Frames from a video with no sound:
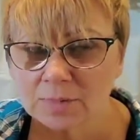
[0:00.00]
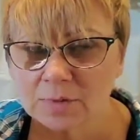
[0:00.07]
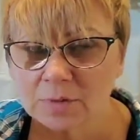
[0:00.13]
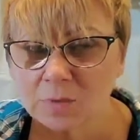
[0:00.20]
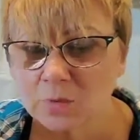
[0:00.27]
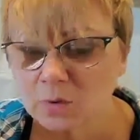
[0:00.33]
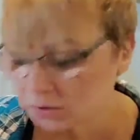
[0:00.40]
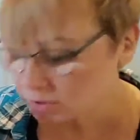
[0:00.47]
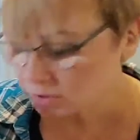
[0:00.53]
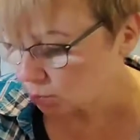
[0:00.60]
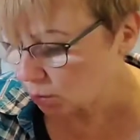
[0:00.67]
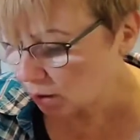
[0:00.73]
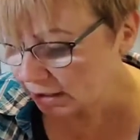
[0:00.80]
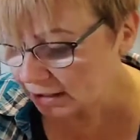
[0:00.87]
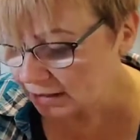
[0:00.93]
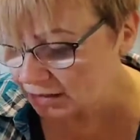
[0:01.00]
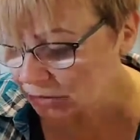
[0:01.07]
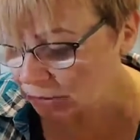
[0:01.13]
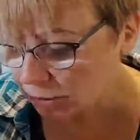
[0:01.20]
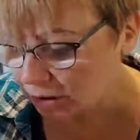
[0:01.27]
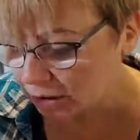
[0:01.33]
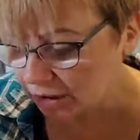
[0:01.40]
if you look up the Roaring
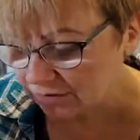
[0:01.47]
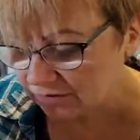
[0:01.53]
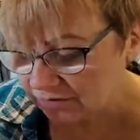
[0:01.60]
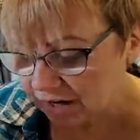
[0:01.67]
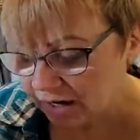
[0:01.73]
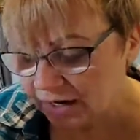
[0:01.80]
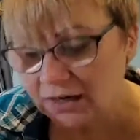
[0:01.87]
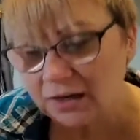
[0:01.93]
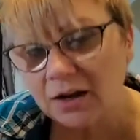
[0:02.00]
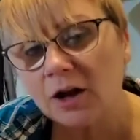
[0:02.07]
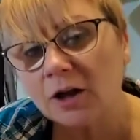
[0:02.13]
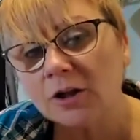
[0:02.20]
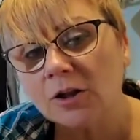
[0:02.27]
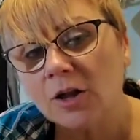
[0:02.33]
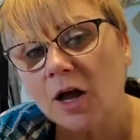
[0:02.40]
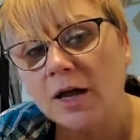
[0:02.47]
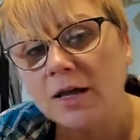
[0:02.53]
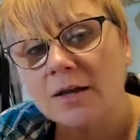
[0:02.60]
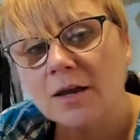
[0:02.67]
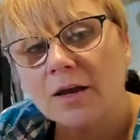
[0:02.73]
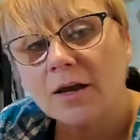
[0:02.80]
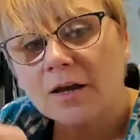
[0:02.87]
Twenties, you're going to find
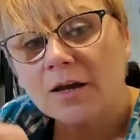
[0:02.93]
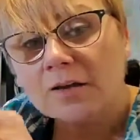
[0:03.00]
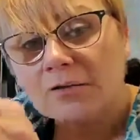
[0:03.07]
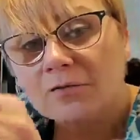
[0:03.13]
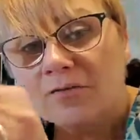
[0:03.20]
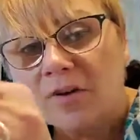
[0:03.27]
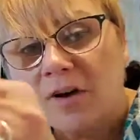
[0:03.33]
a lot